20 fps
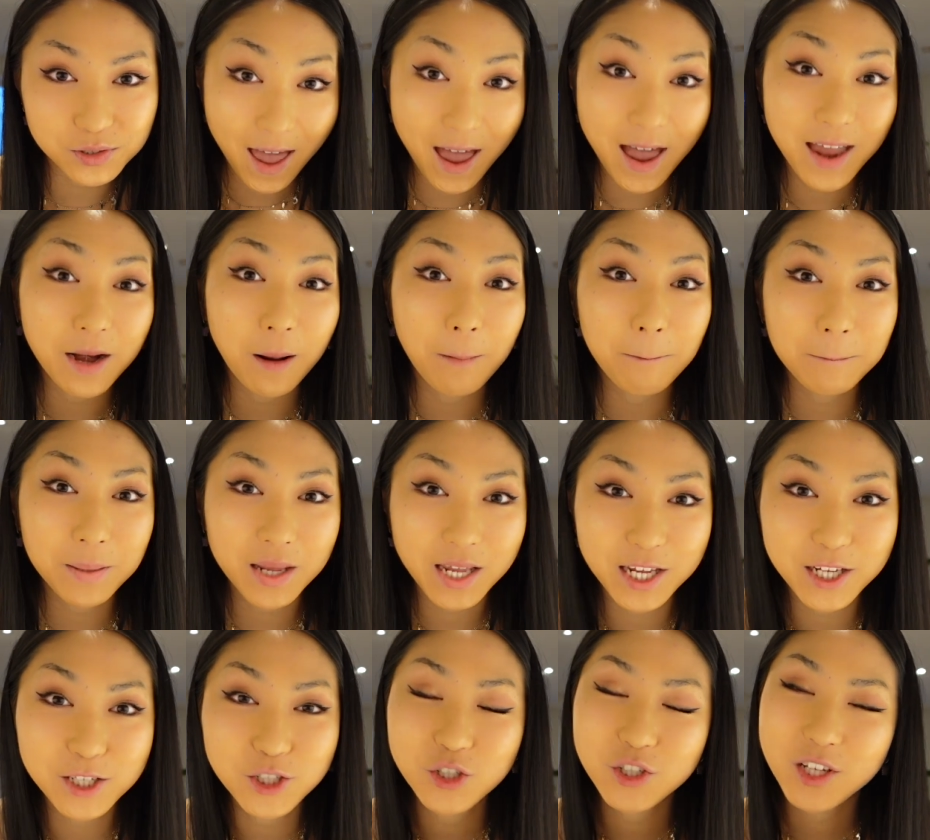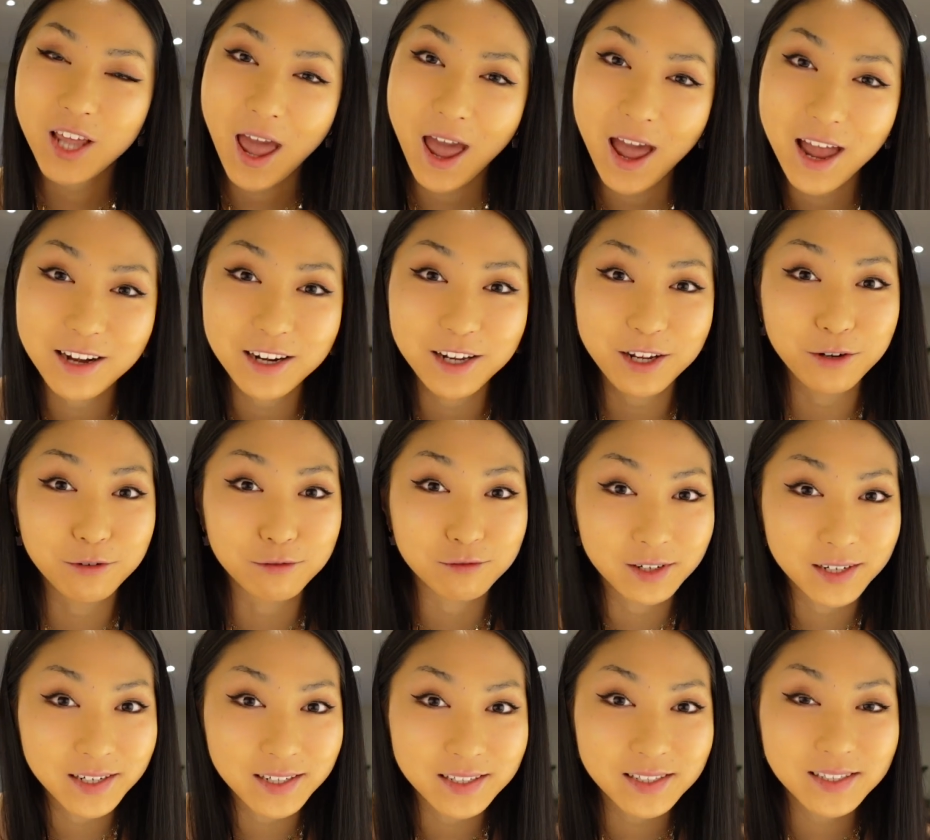and Peach Candy
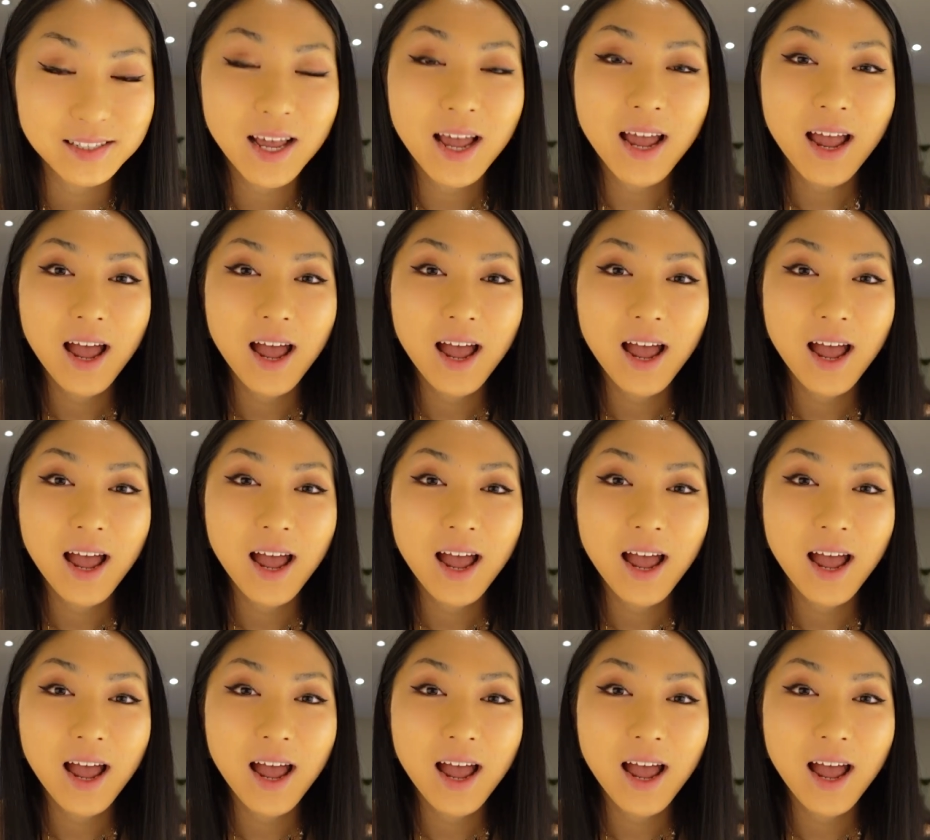Rings.